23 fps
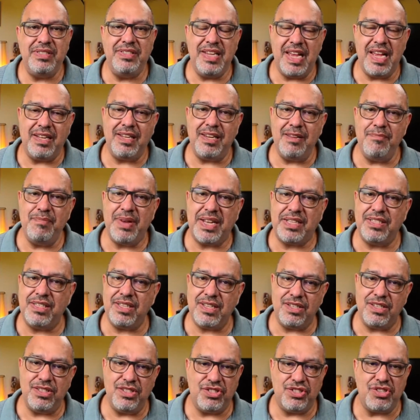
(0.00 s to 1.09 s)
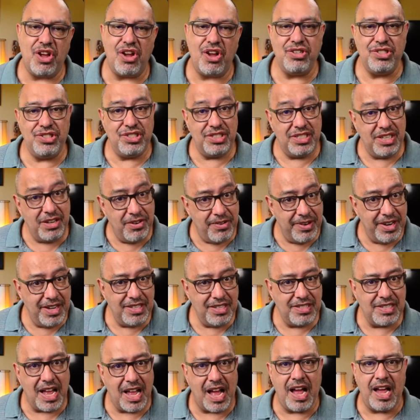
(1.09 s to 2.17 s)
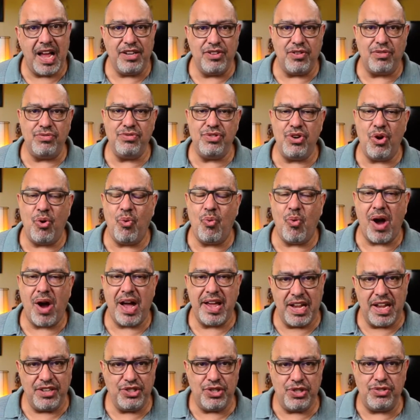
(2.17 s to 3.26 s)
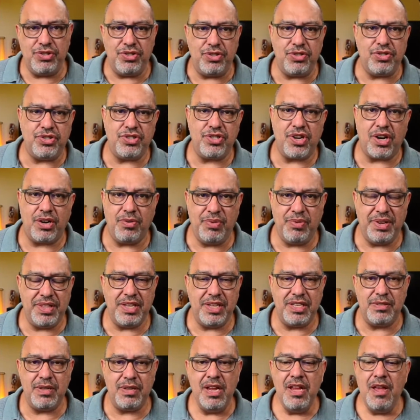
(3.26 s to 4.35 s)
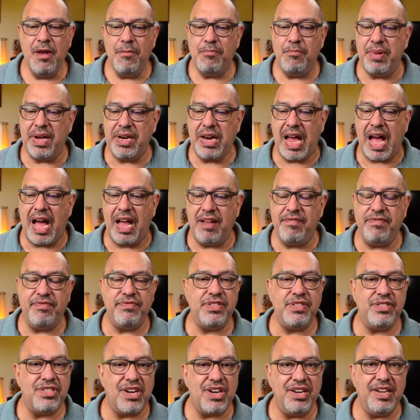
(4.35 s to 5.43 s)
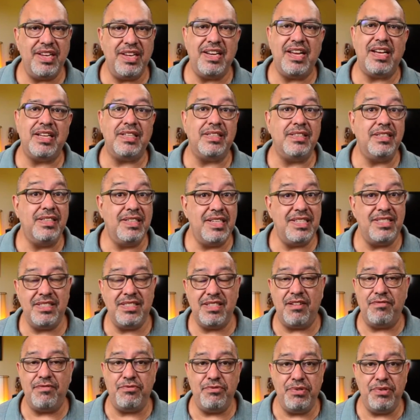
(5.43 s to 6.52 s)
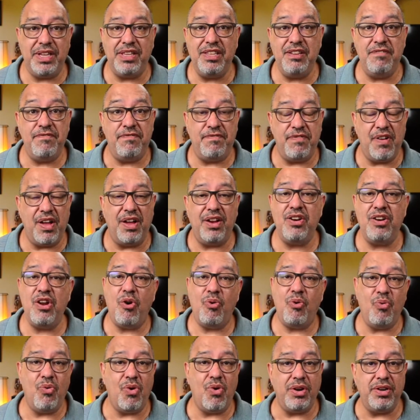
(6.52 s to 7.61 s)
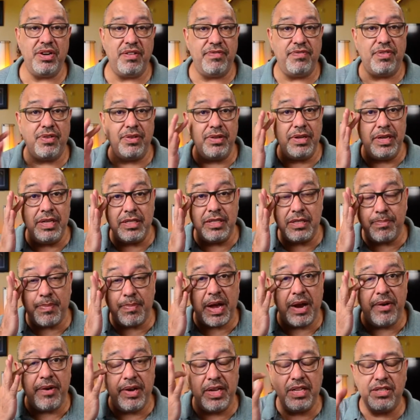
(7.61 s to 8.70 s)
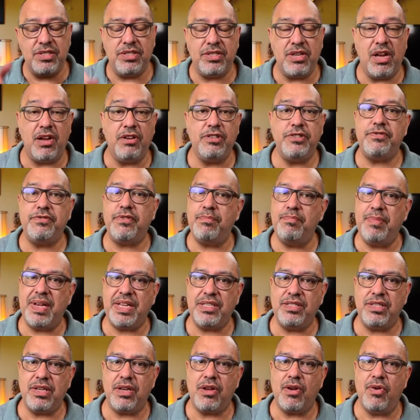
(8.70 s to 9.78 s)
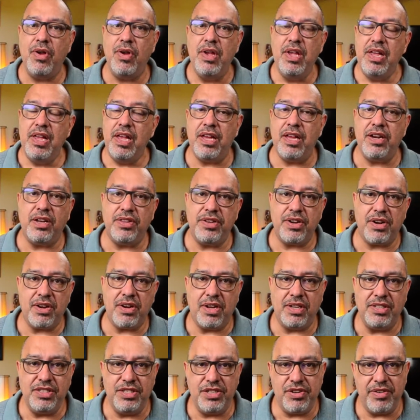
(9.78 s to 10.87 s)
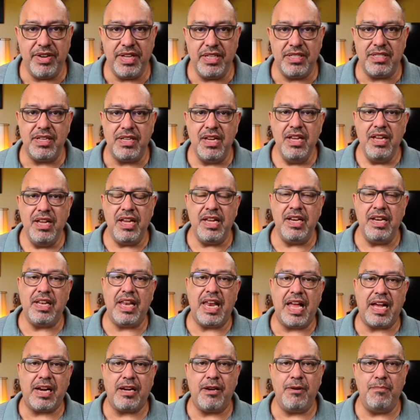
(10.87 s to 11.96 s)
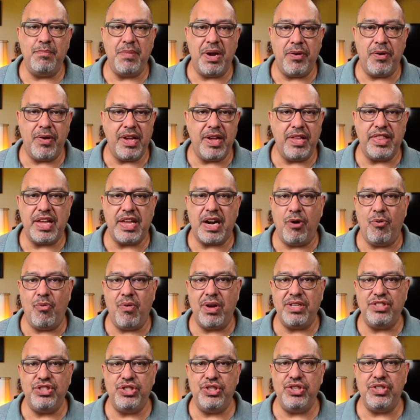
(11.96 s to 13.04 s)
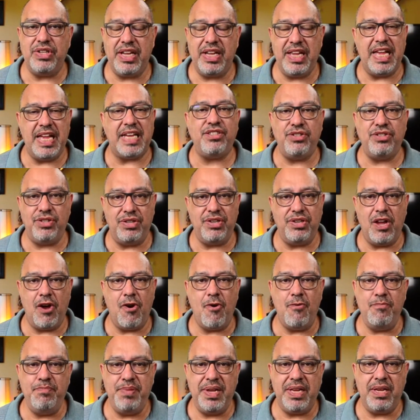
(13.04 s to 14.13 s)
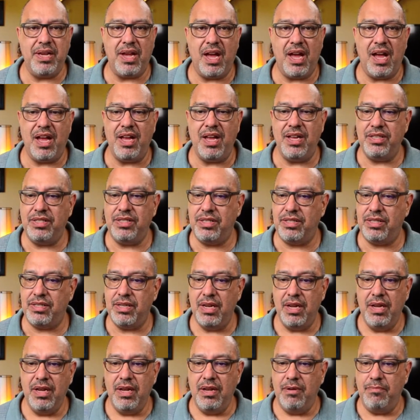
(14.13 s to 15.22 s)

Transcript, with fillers: Deadly Mexican Song series. I don't know why I chose to start with this, but I've started a list of really fun, wonderful, inspiring songs from Mexico and other countries in Latin America that I want you to get to know because